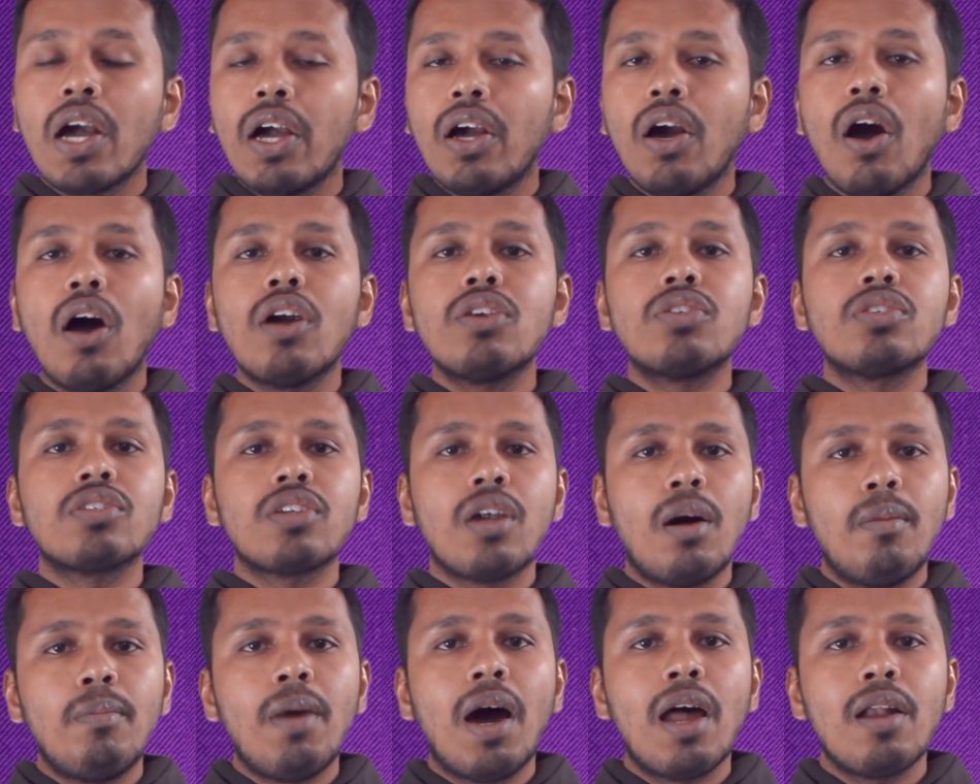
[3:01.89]
God's
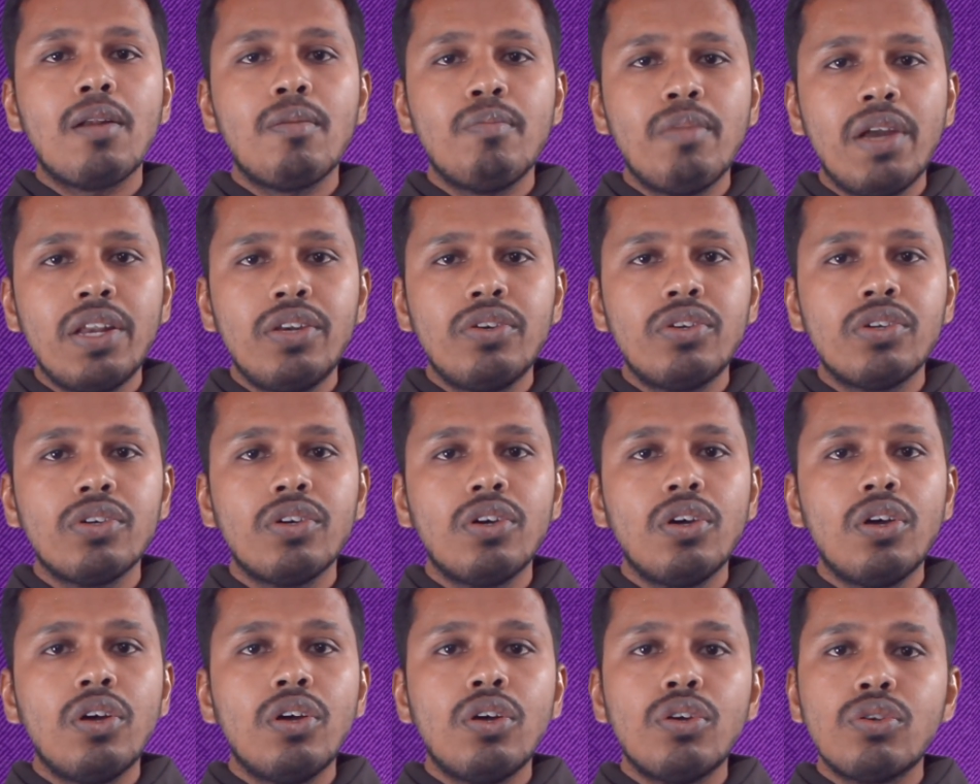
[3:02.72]
commandment.
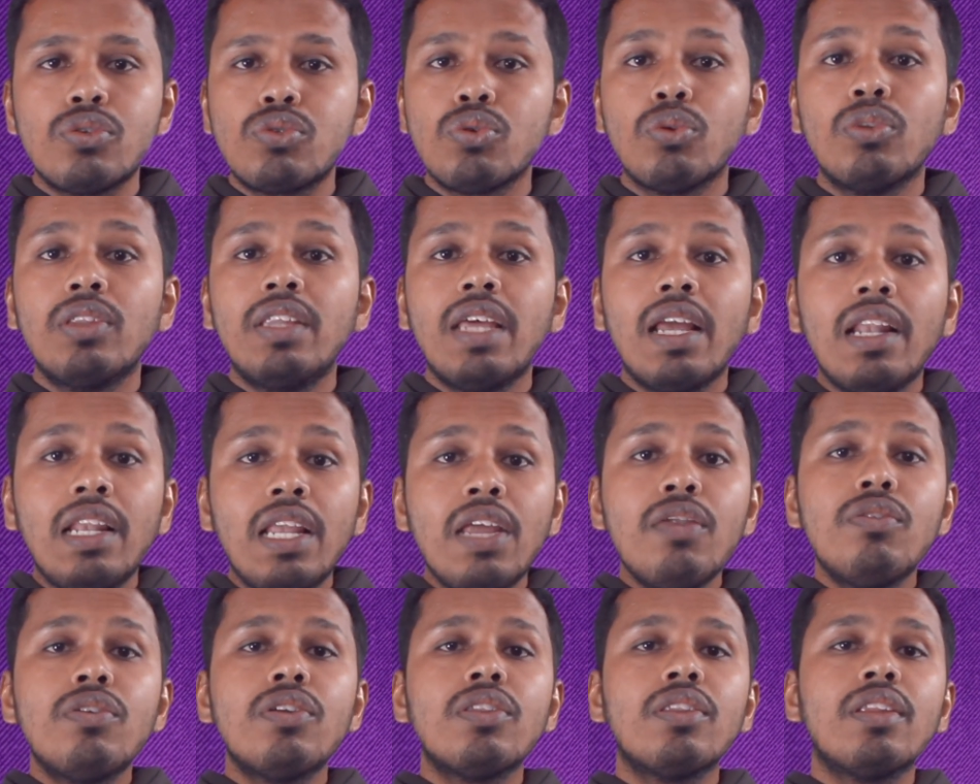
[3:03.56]
So they
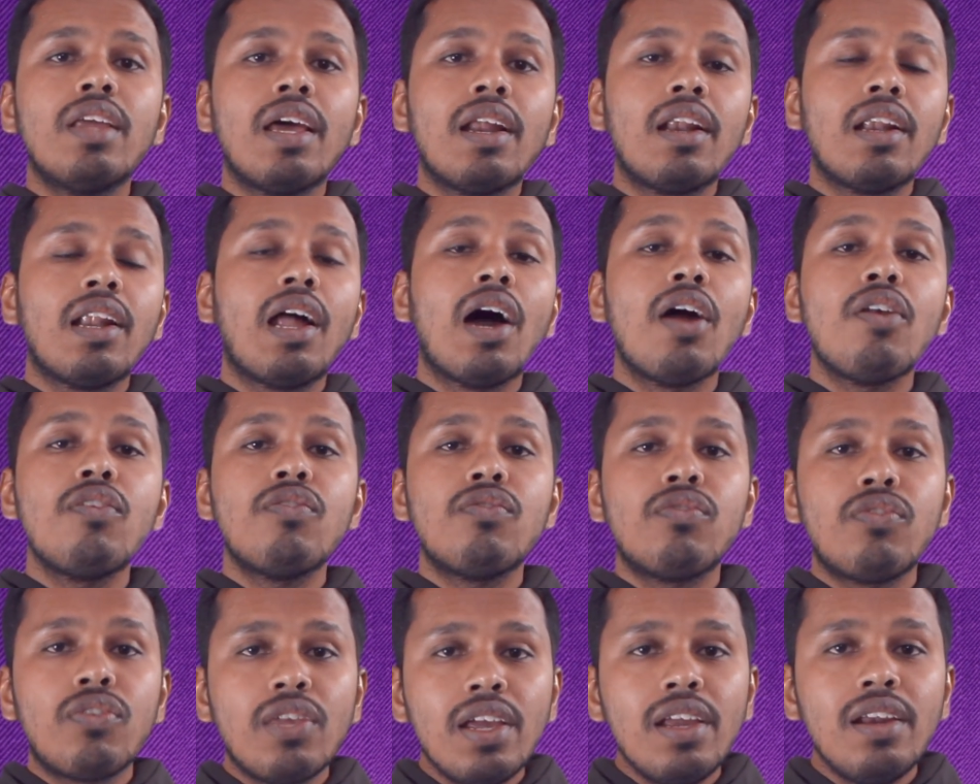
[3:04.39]
lived their life
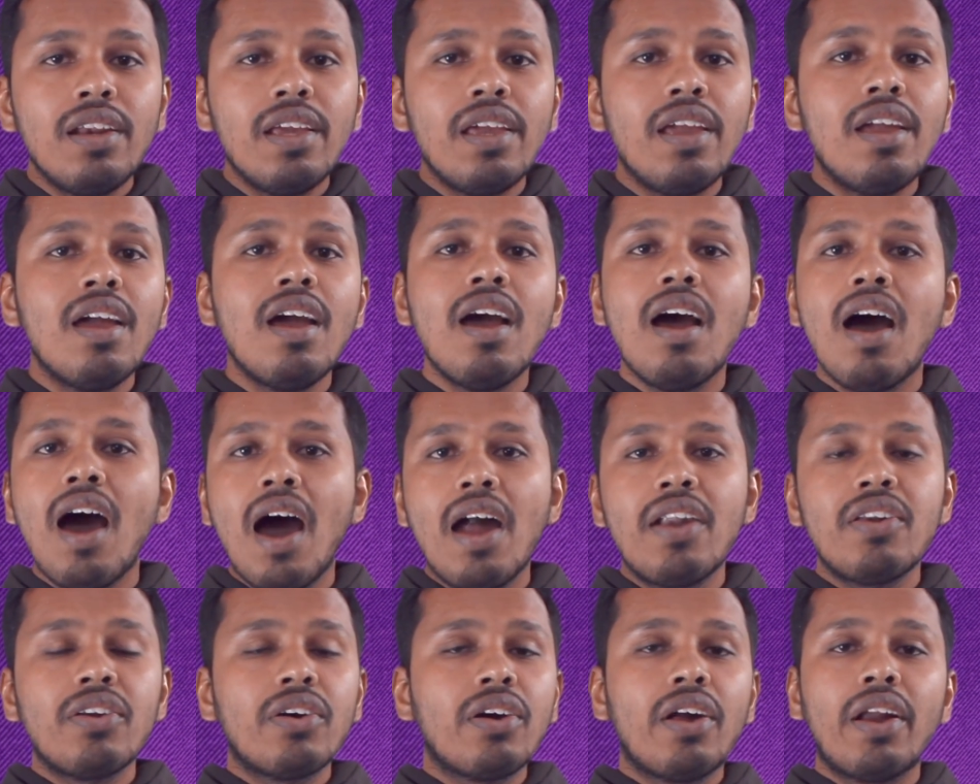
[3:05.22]
freely
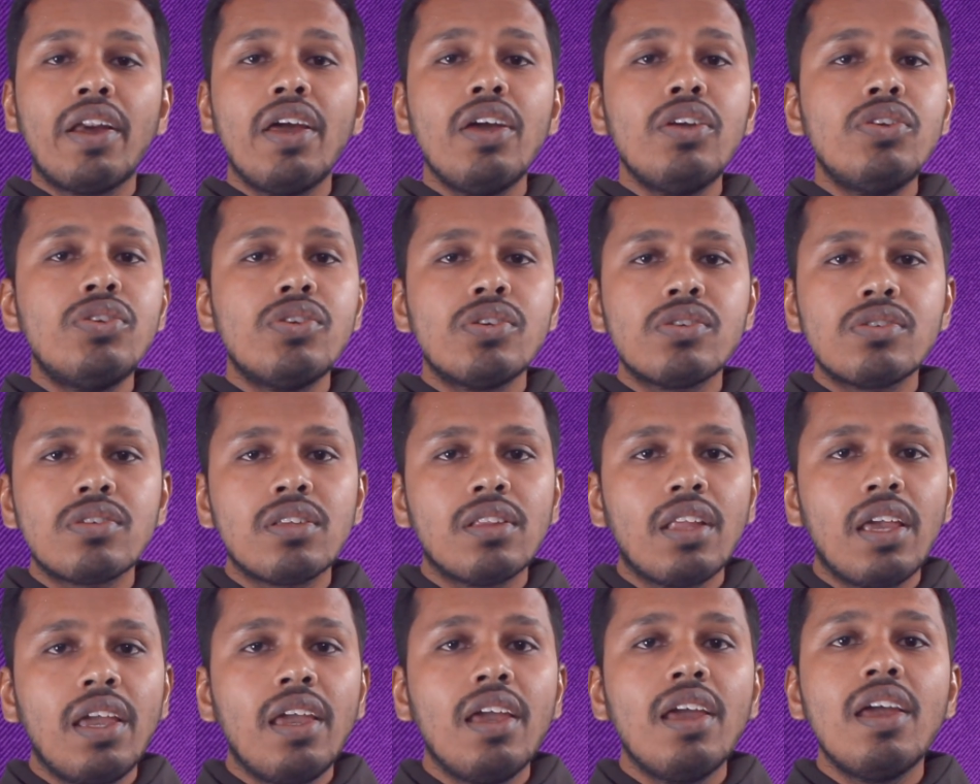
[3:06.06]
and
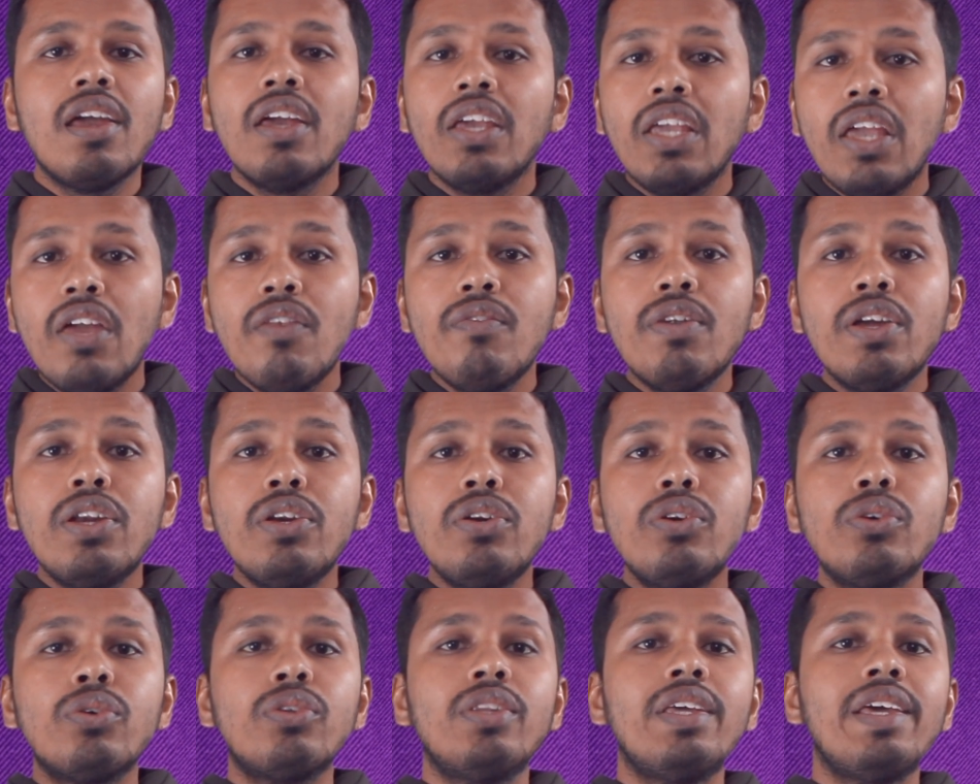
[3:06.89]
courageously,
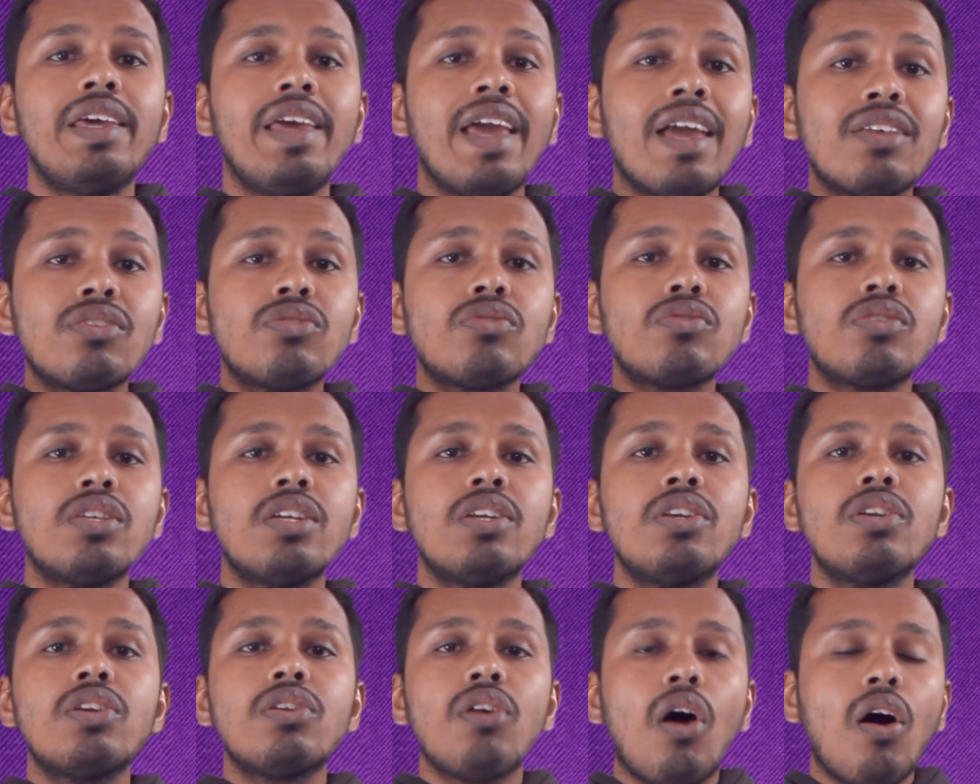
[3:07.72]
even to the
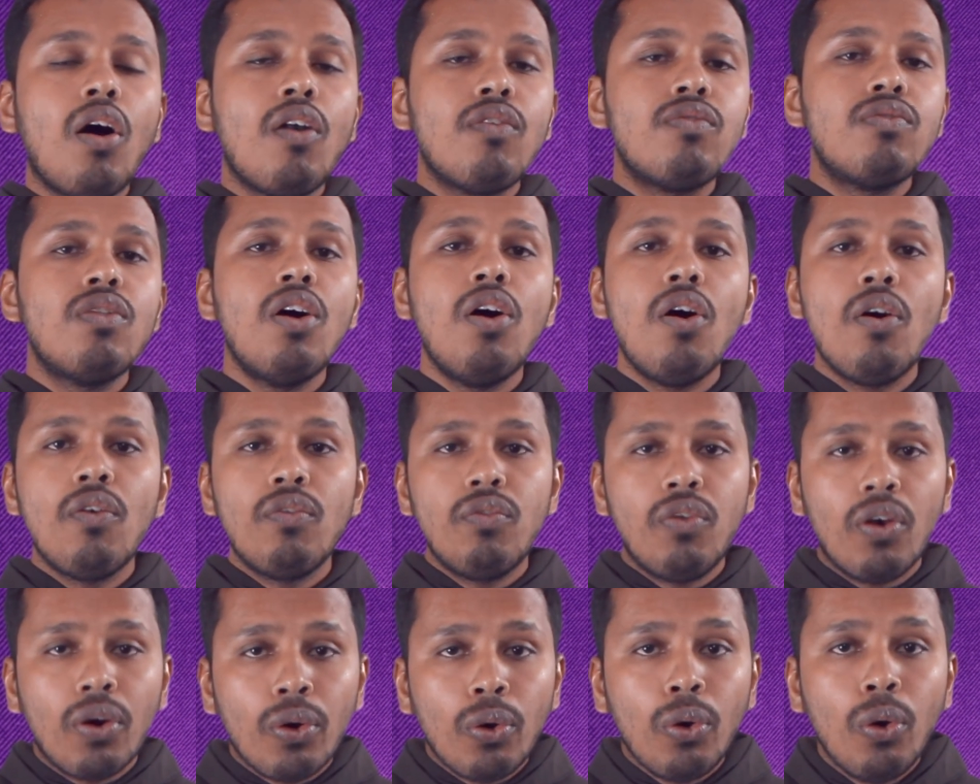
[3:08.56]
extent of
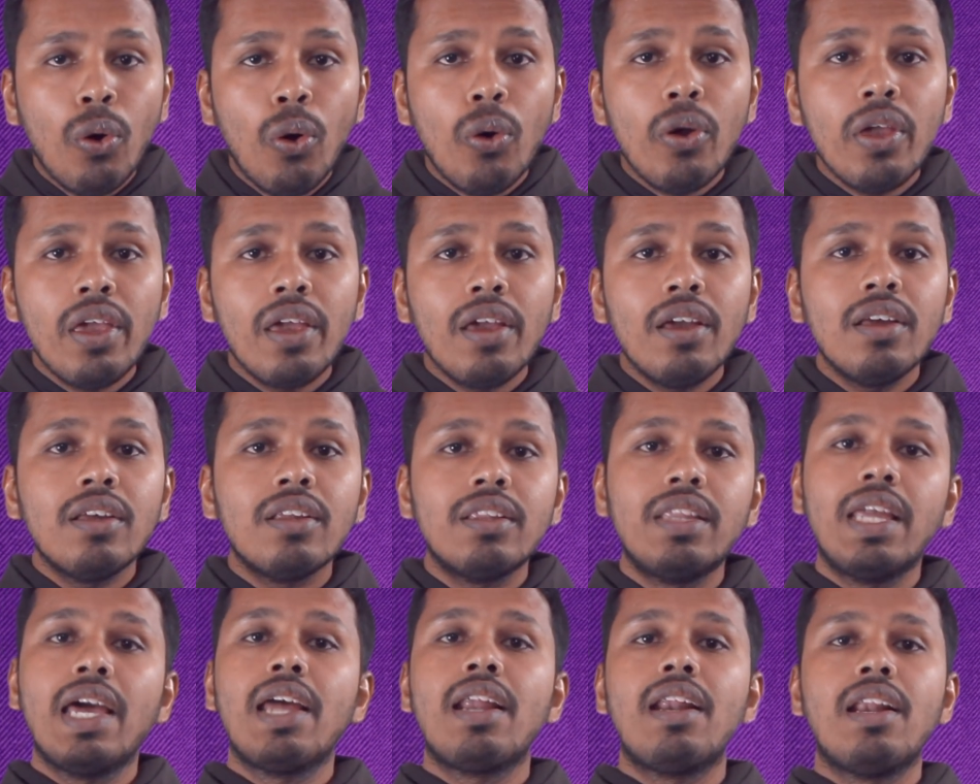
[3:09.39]
forgoing
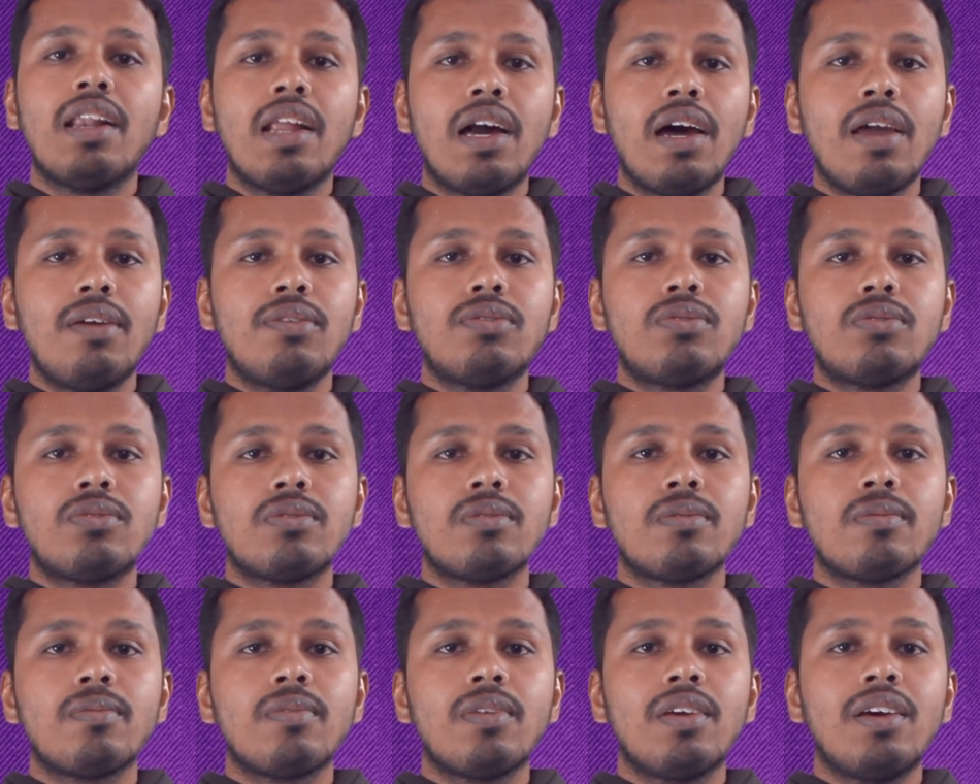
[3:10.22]
their
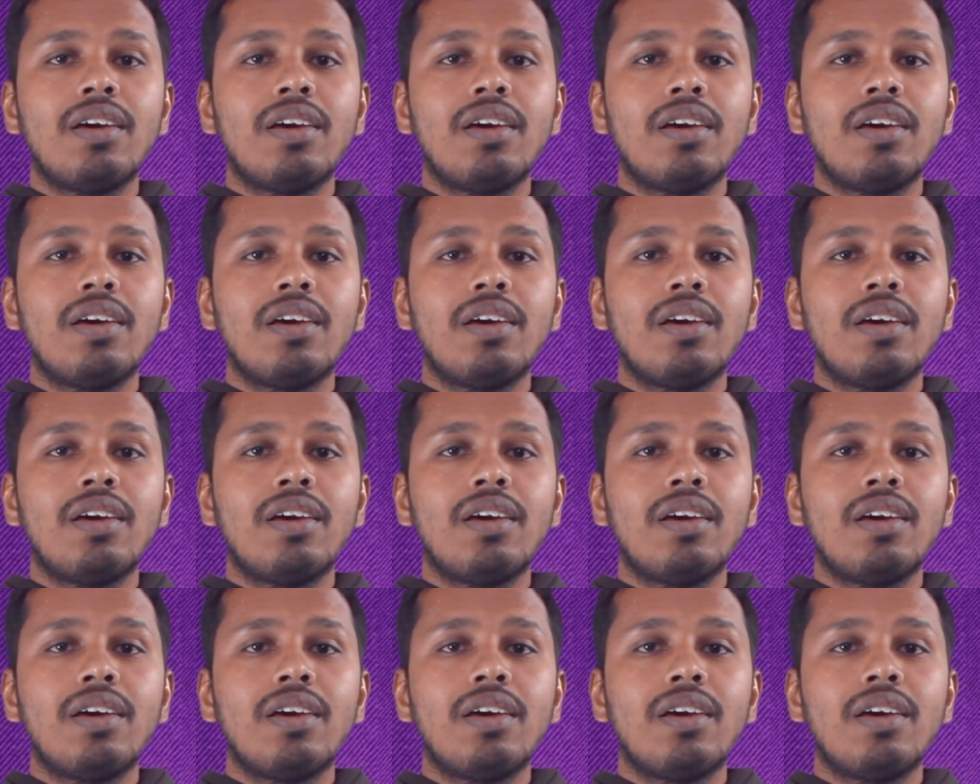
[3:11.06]
lives.